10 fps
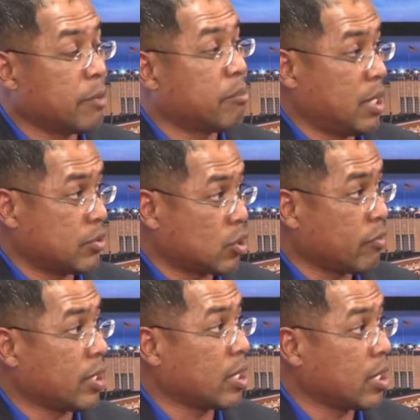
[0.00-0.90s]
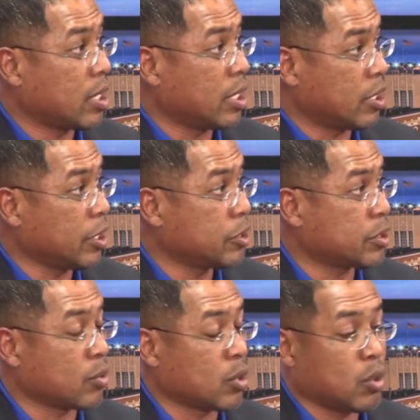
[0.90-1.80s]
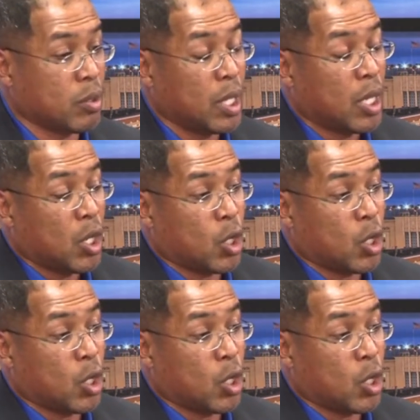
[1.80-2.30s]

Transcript: in in serving uh, in a leadership role.